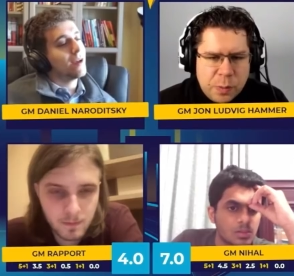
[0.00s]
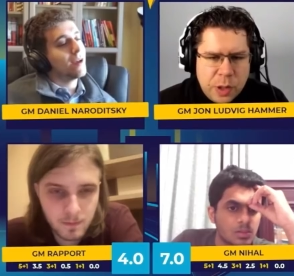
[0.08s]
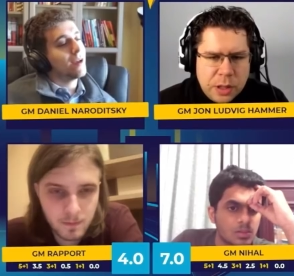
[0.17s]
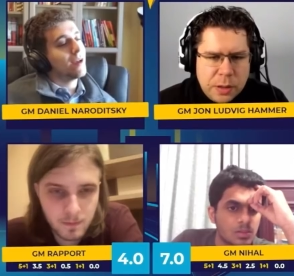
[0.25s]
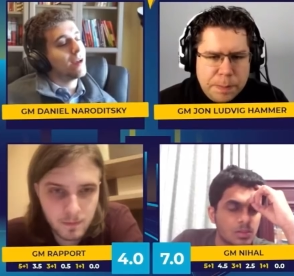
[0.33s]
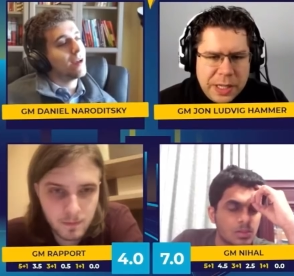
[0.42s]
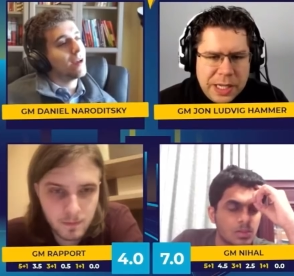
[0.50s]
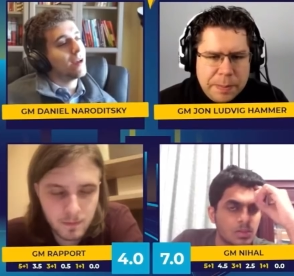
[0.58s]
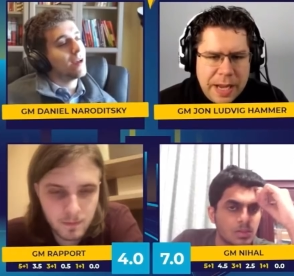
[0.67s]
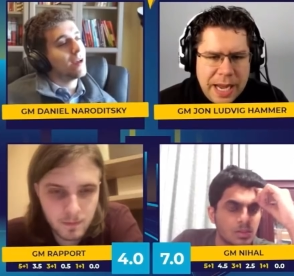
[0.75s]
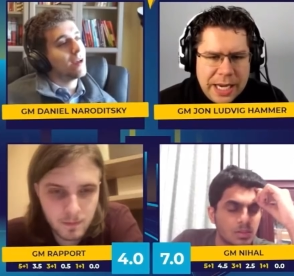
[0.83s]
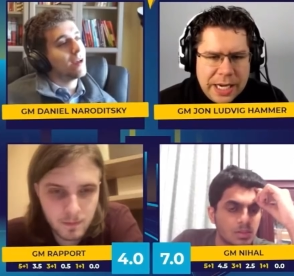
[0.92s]
Speaker 1: will be
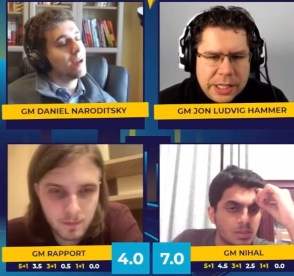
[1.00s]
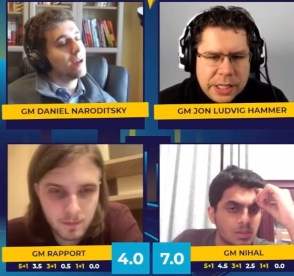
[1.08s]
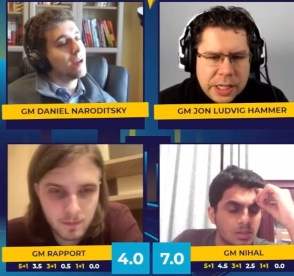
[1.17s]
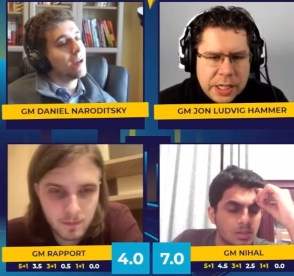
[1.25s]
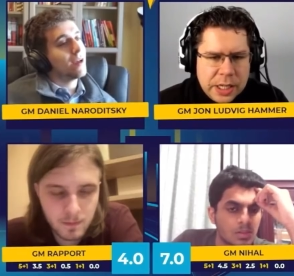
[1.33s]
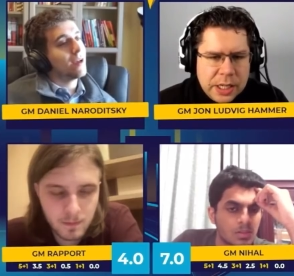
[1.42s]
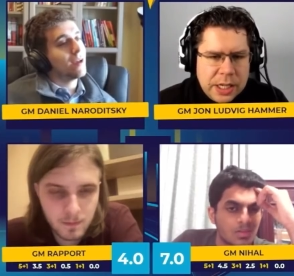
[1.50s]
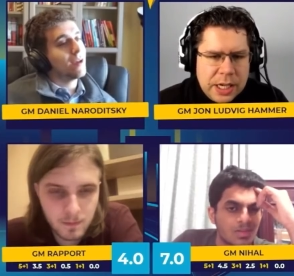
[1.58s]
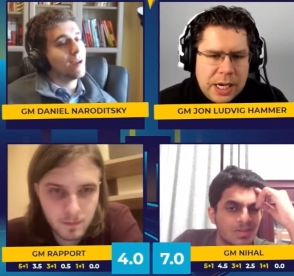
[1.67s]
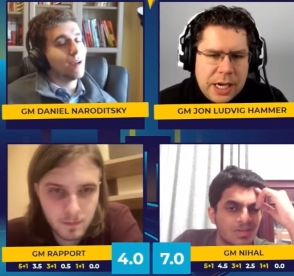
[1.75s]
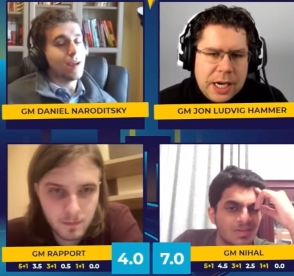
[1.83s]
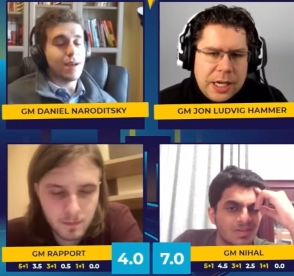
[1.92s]
made.
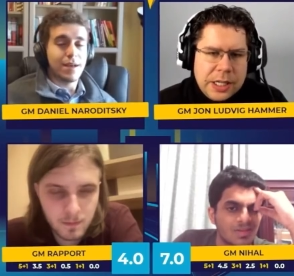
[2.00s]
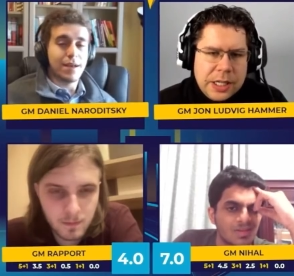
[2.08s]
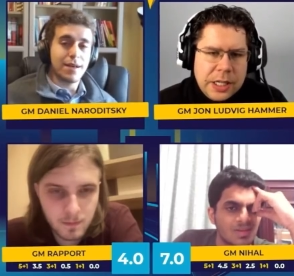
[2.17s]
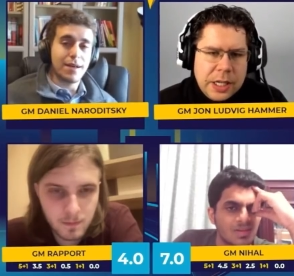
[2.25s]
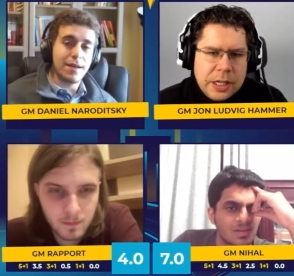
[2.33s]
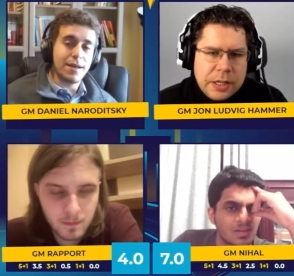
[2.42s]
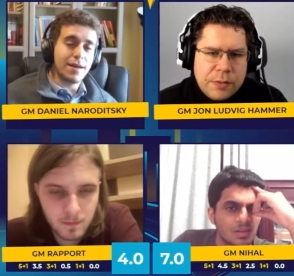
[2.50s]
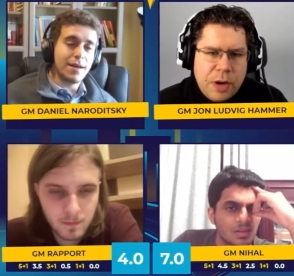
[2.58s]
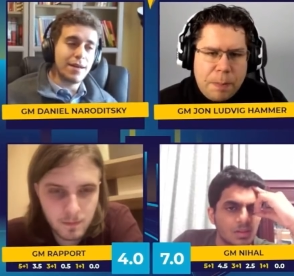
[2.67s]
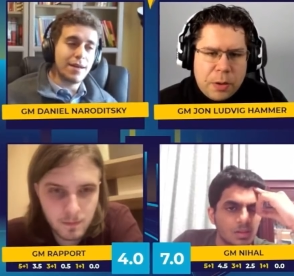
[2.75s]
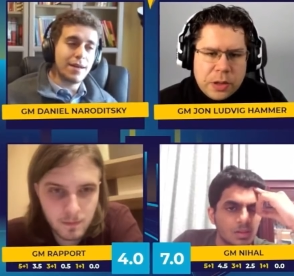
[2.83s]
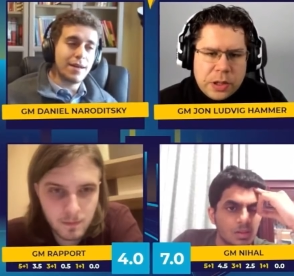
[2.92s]
Uh,
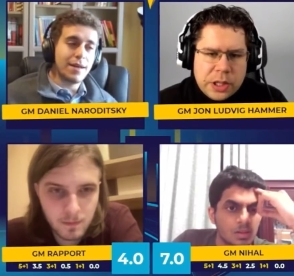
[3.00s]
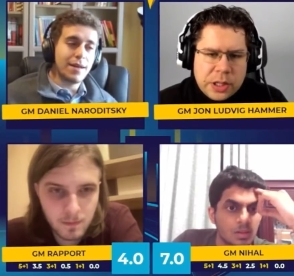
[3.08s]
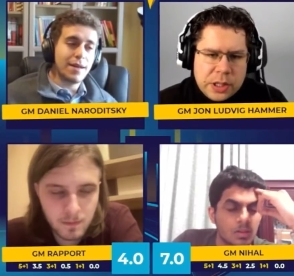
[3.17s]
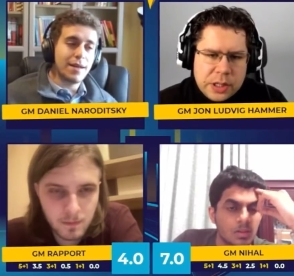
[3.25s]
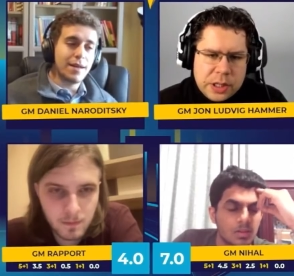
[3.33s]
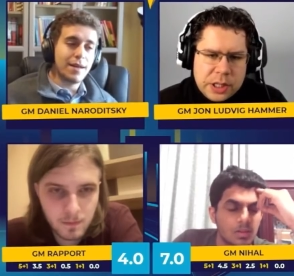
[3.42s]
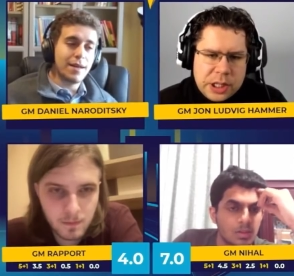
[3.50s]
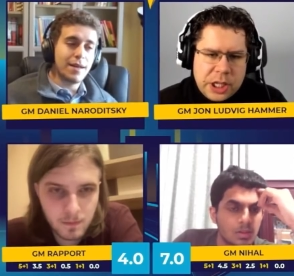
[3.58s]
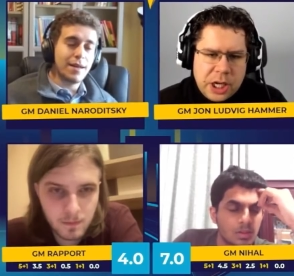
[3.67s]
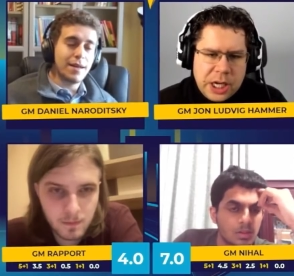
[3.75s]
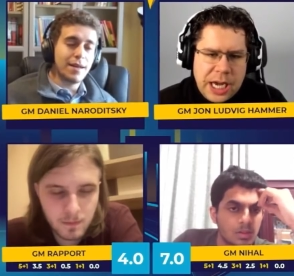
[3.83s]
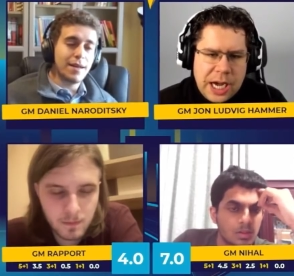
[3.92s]
Rapport
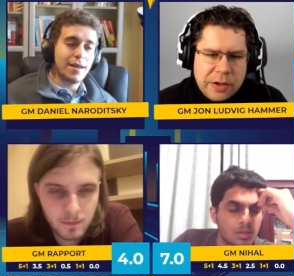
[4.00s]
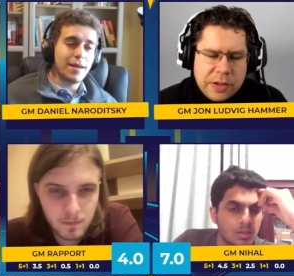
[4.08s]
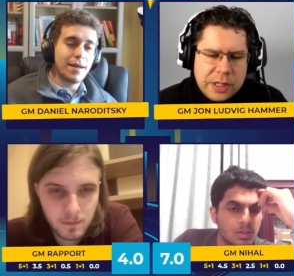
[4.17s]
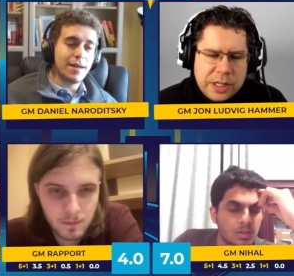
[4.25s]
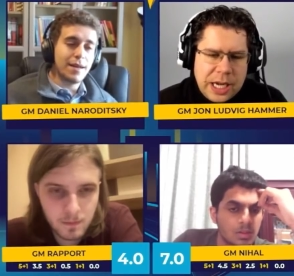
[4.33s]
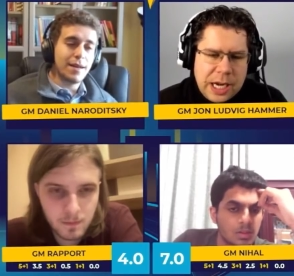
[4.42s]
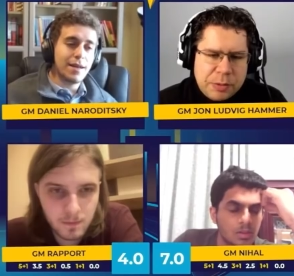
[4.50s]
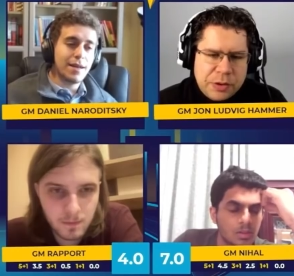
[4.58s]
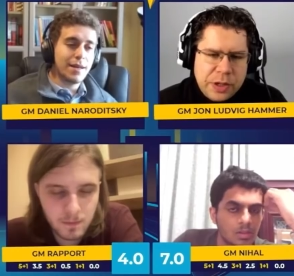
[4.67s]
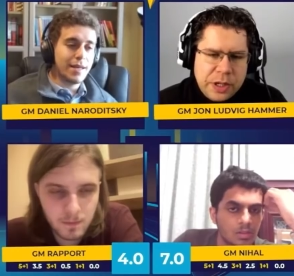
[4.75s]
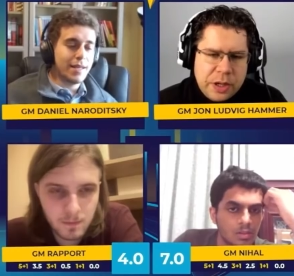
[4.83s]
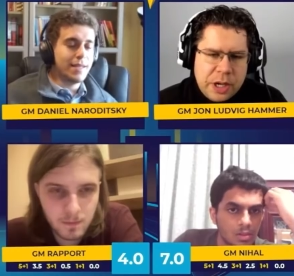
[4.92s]
starting out
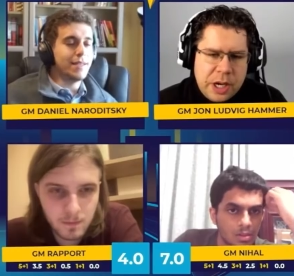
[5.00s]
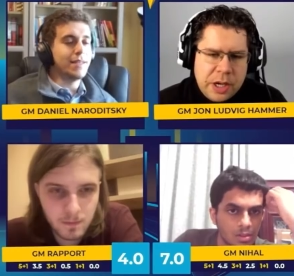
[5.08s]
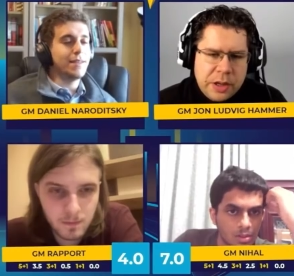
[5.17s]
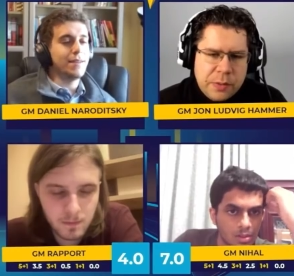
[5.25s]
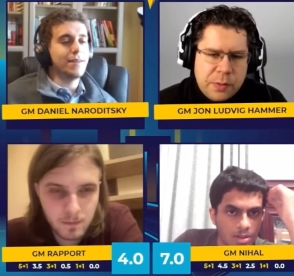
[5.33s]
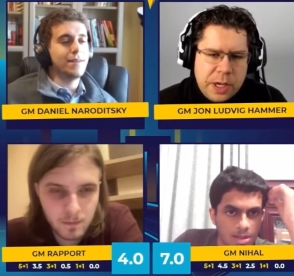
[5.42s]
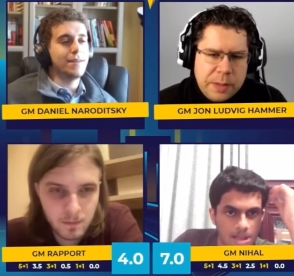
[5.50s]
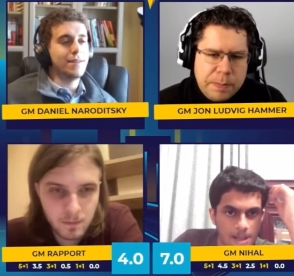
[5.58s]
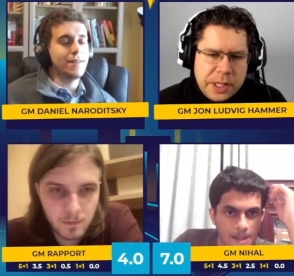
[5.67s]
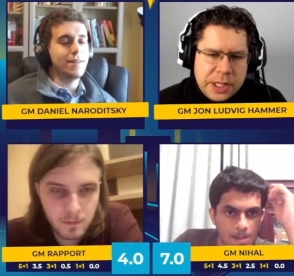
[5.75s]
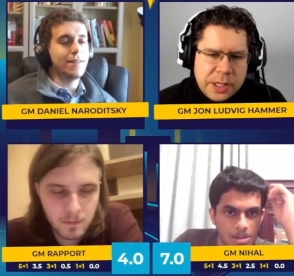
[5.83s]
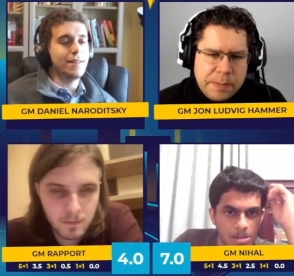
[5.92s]
capturing the, the white
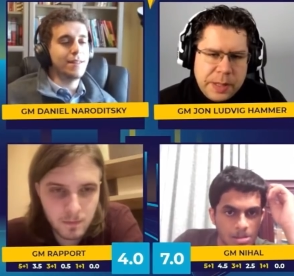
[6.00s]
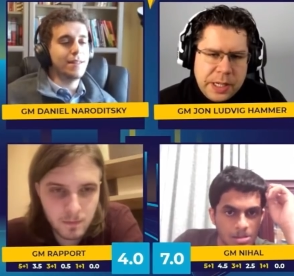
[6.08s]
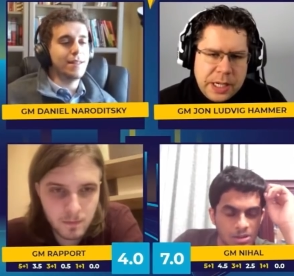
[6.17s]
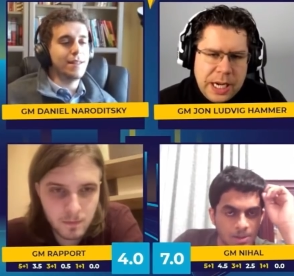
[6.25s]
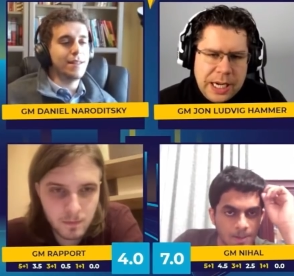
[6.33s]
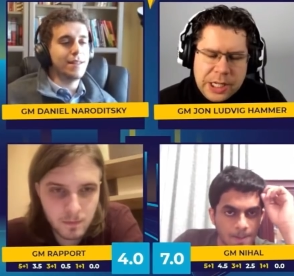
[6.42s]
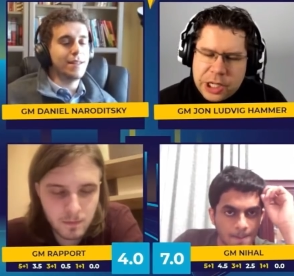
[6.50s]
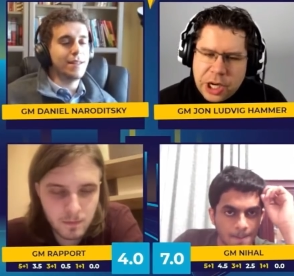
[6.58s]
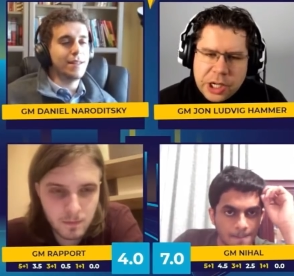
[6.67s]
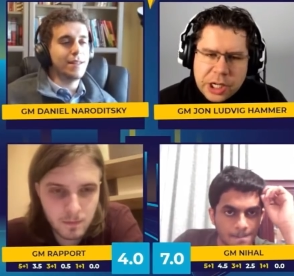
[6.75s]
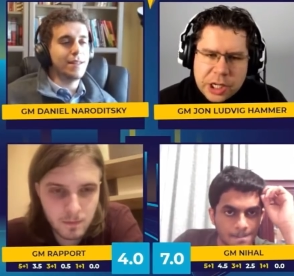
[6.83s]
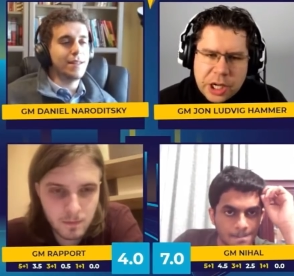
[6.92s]
bishop and, and
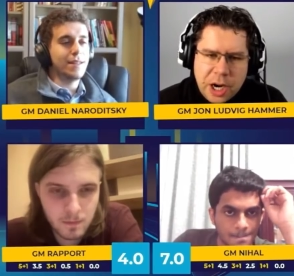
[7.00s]
gonna